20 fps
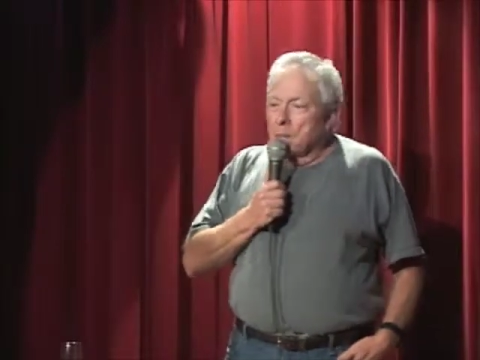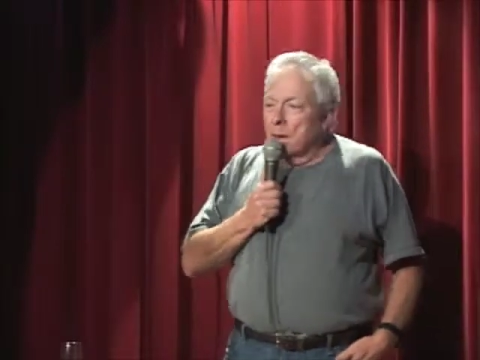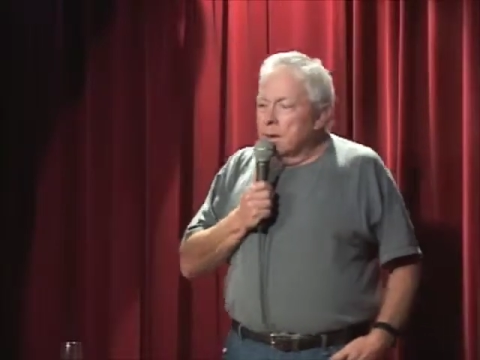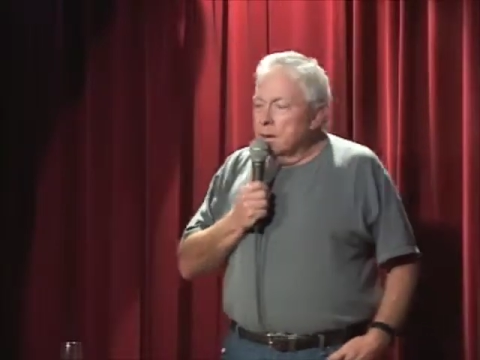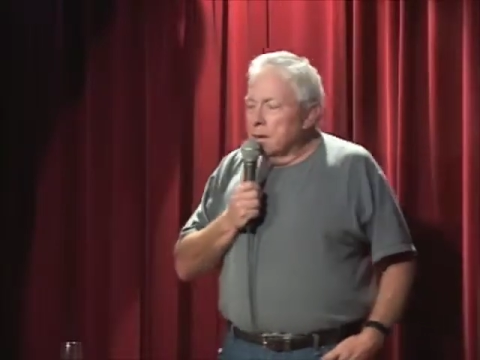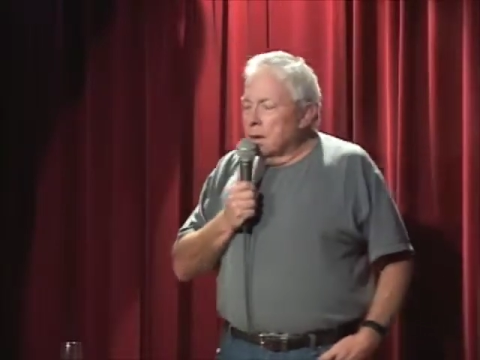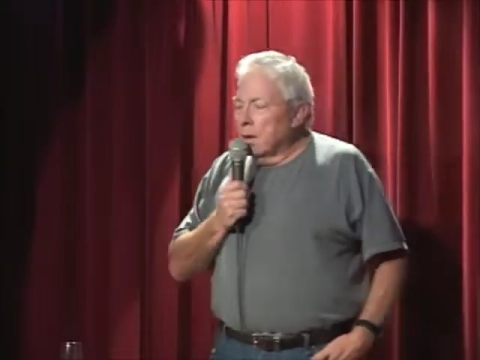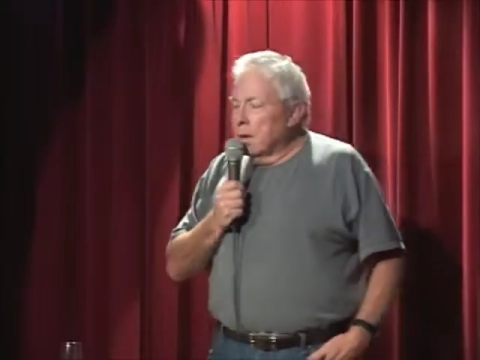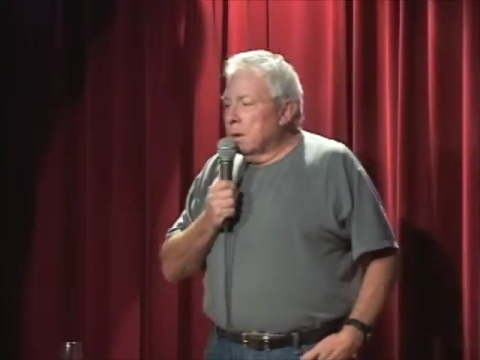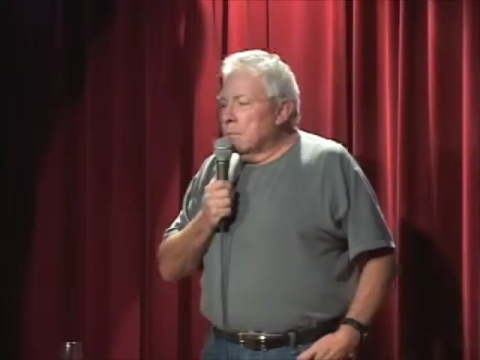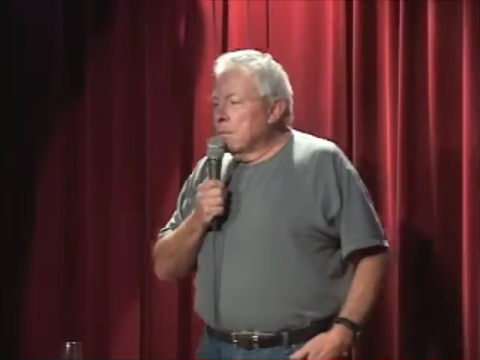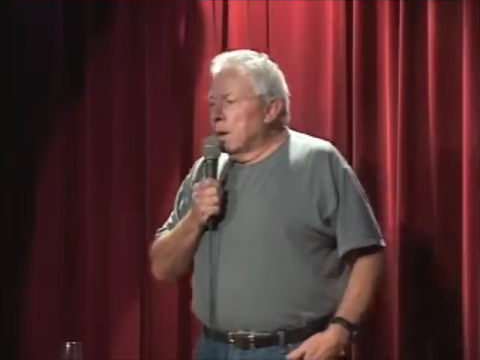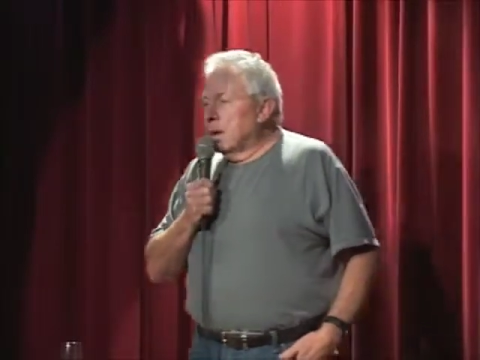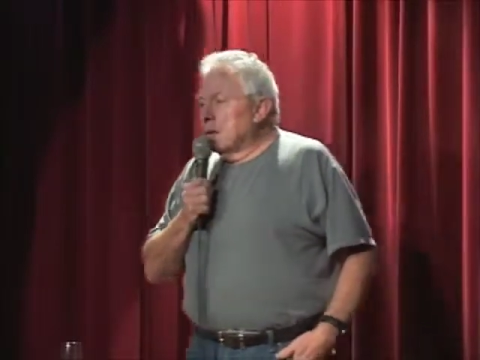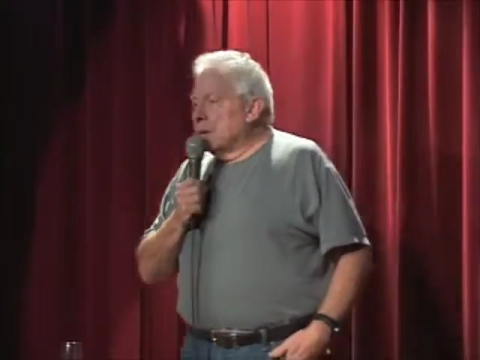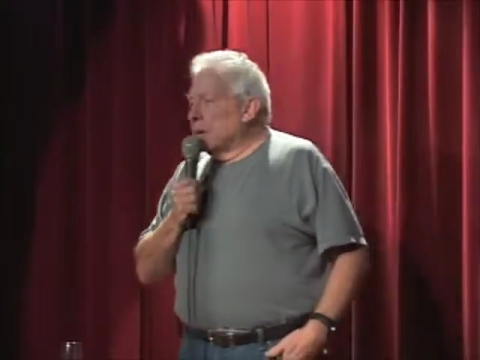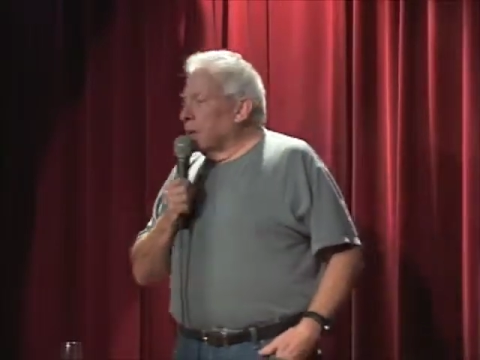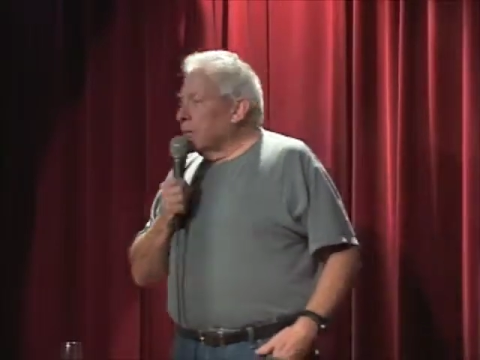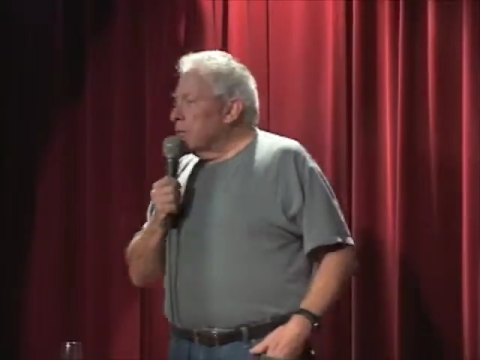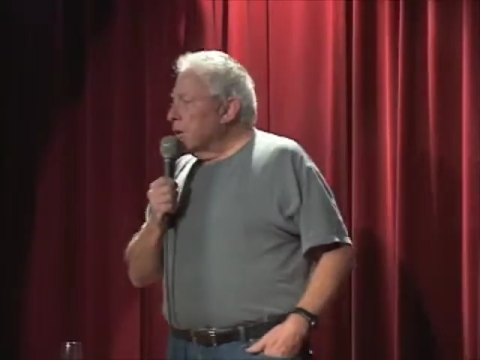my
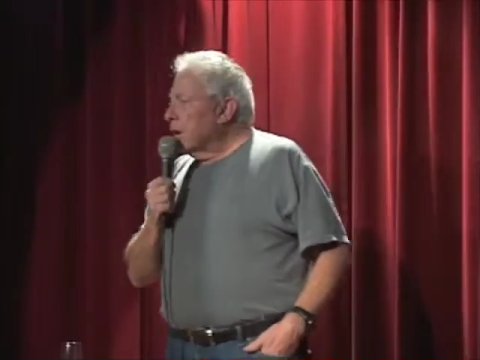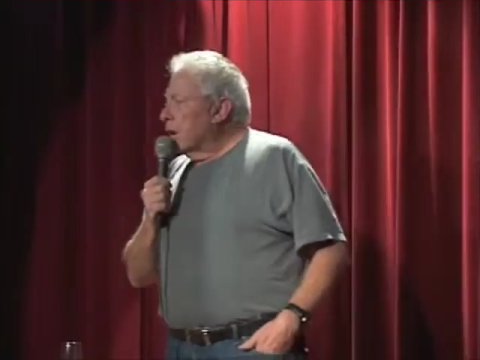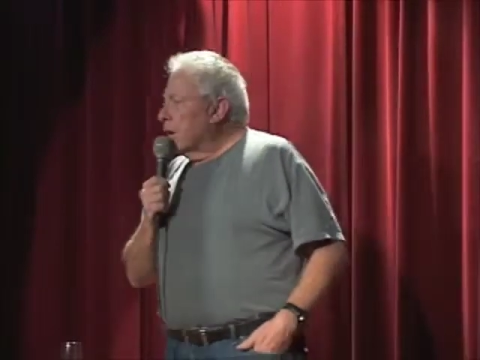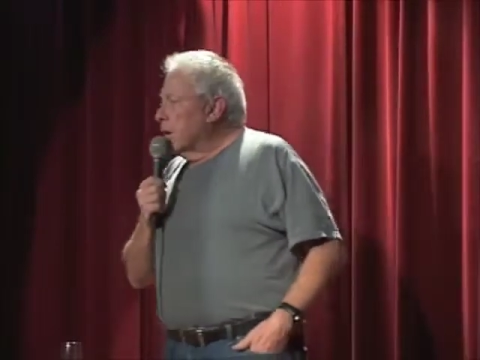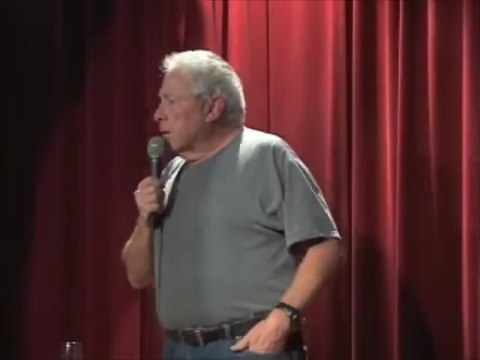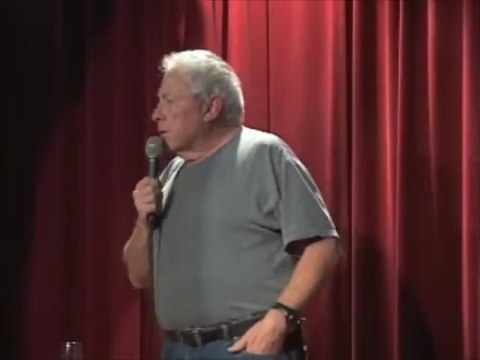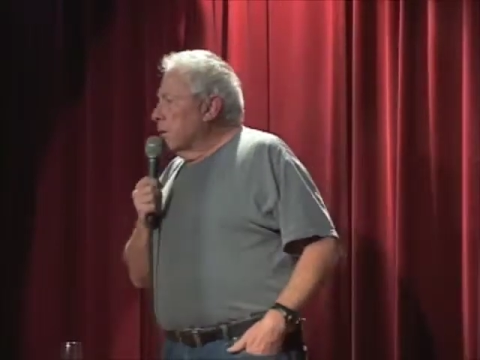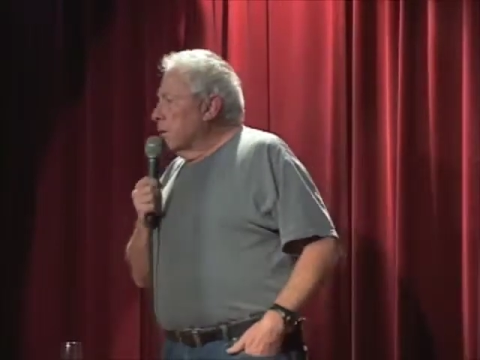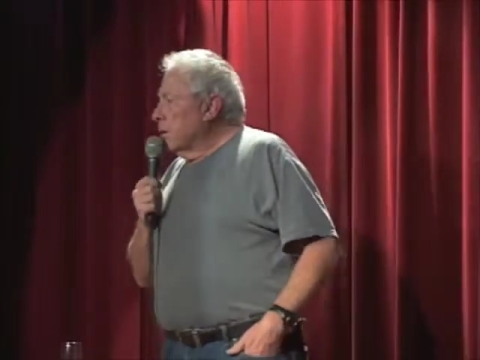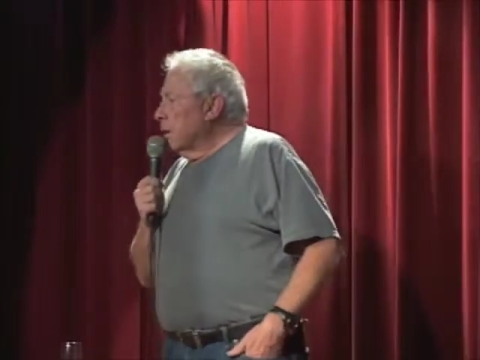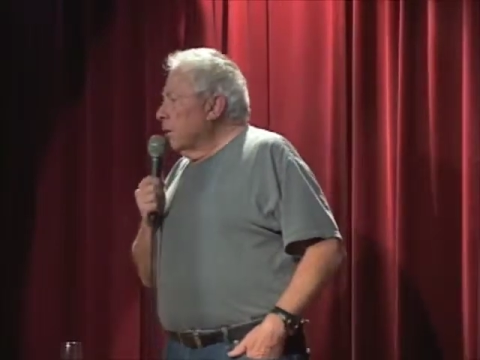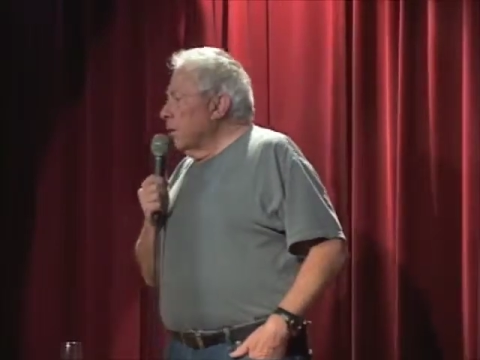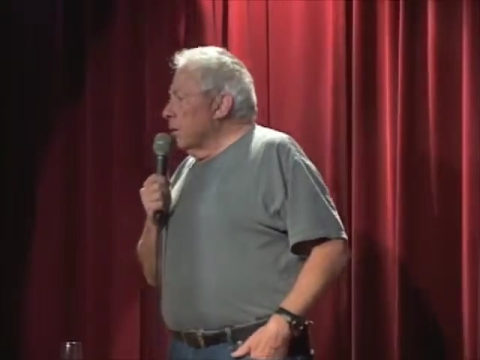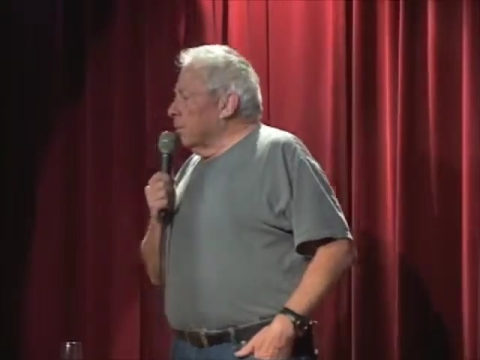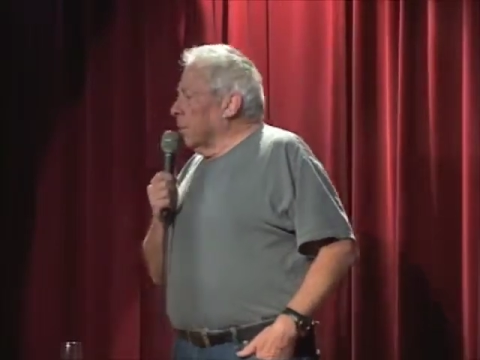dad's not here either